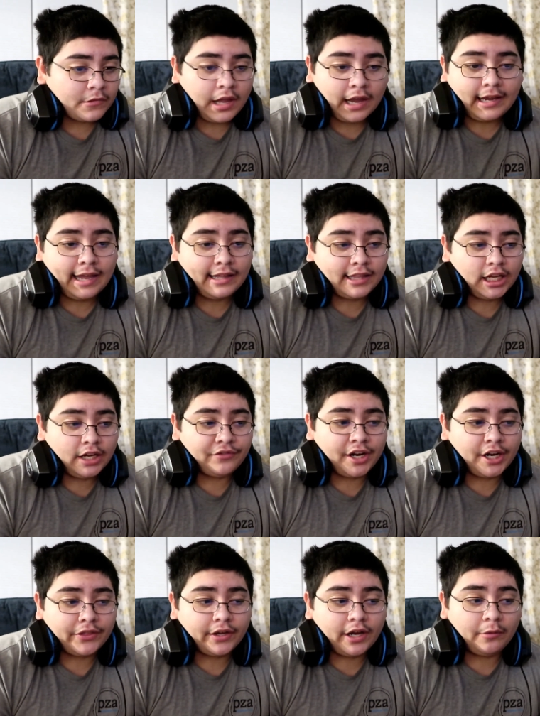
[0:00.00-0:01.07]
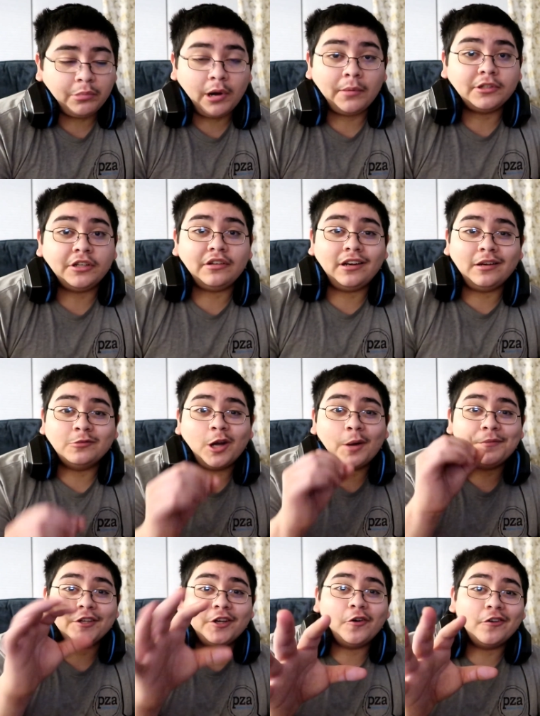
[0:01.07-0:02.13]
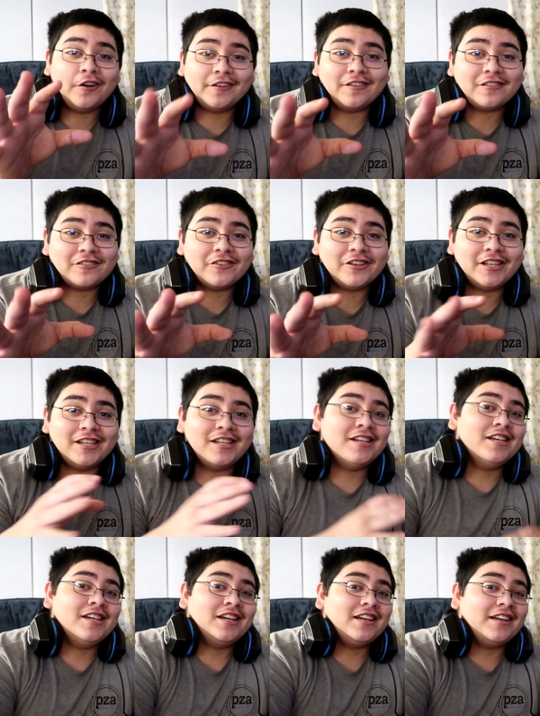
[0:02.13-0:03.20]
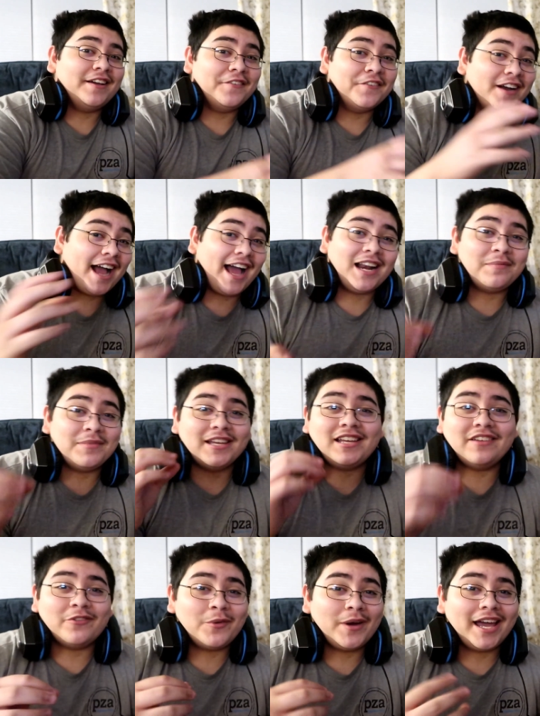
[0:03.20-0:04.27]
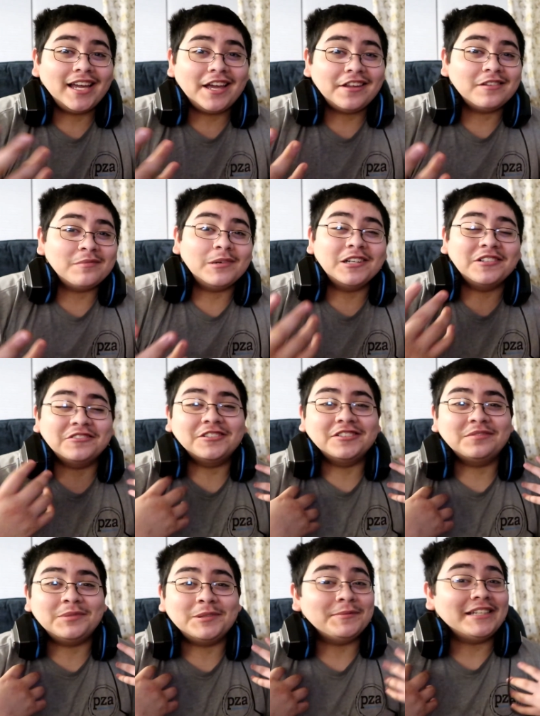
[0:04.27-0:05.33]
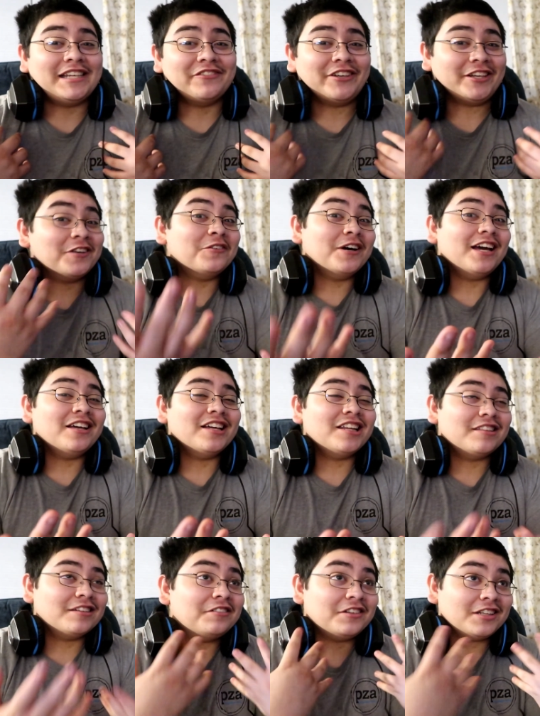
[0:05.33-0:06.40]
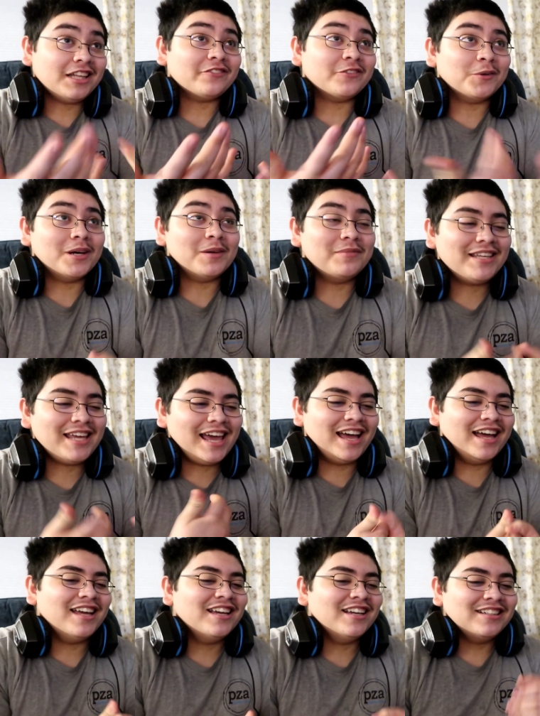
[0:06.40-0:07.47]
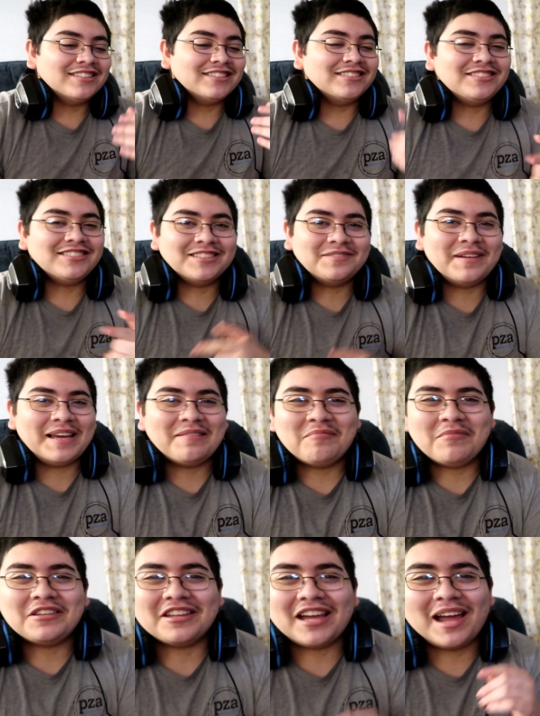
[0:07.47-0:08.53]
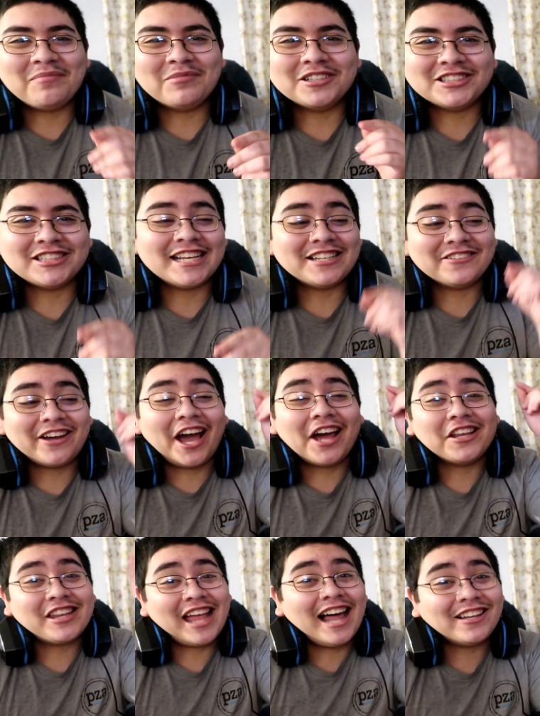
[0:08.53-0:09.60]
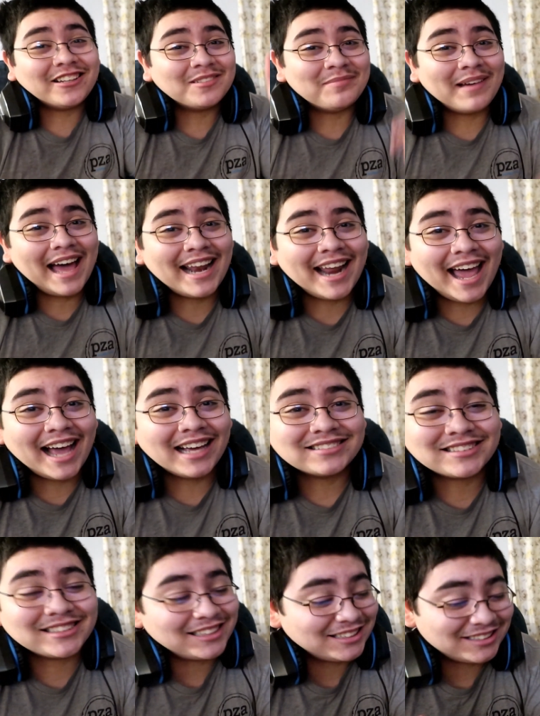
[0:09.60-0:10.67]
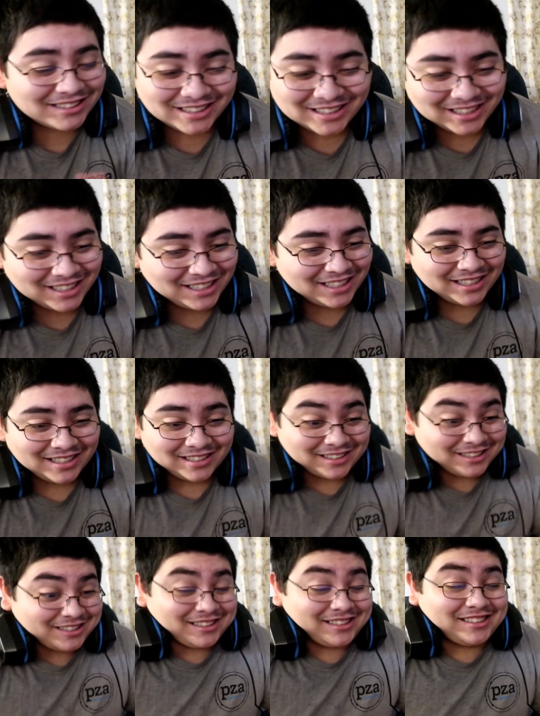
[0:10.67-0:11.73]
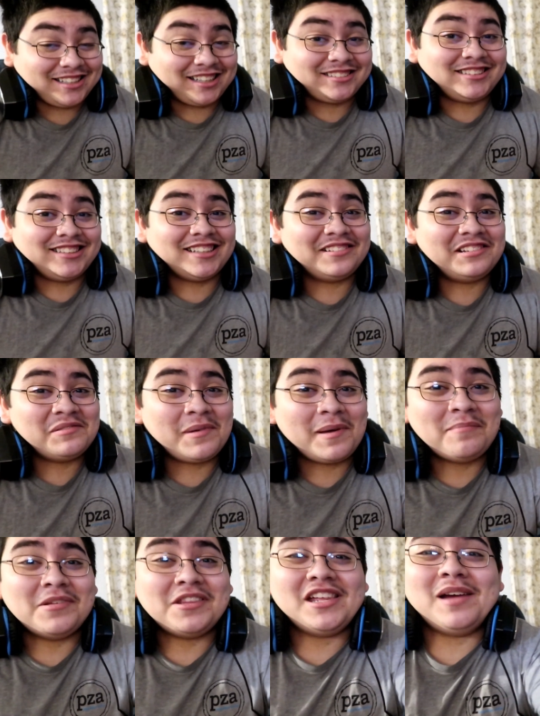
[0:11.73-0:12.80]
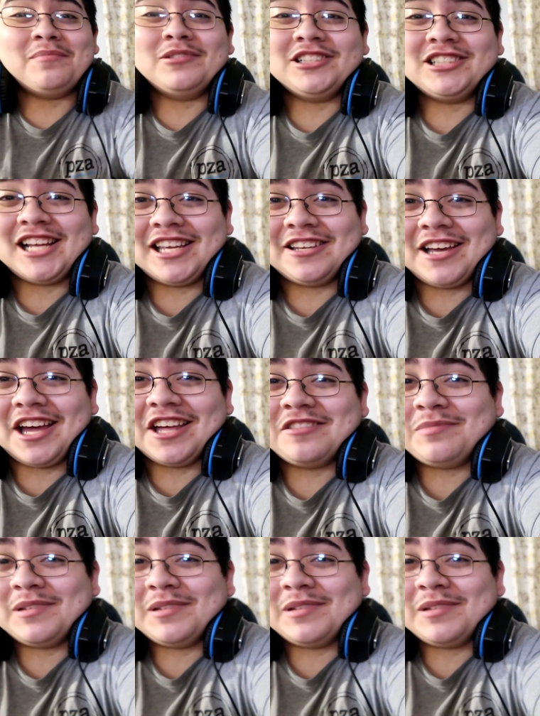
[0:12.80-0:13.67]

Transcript: I can't think of anything, I'll probably just end up dropping the code on the screen. It will kind of be a giveaway, I guess, but it will just be me giving it away. So it's a giveaway, but yeah. So this your man Bizzy. I appreciate you guys. That looks badass, and that's it. It's your man Bizzy. I appreciate you guys.